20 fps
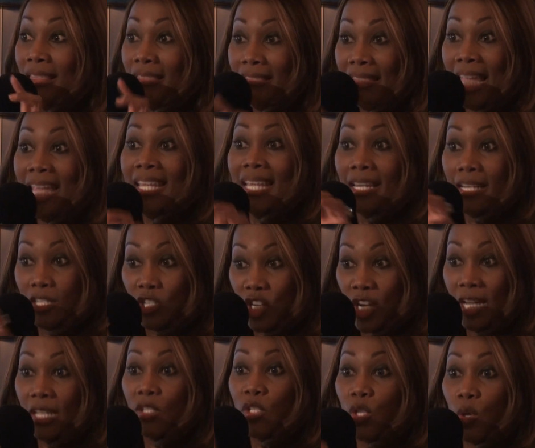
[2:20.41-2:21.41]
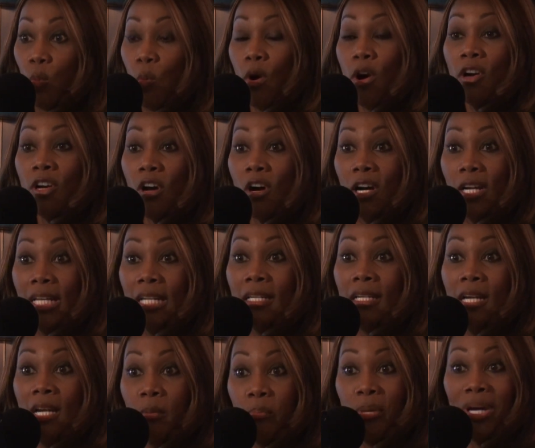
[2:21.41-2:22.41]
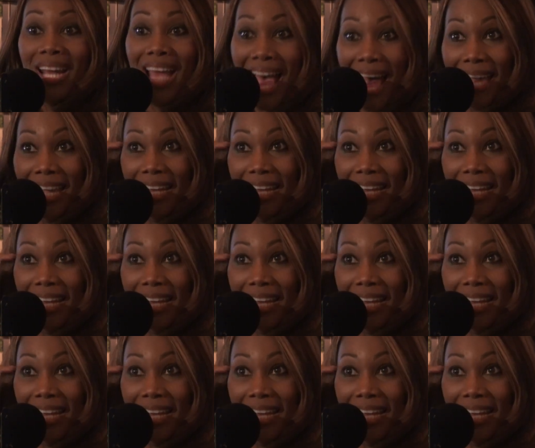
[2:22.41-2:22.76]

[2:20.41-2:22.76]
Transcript: they get a chance to work on it, but I,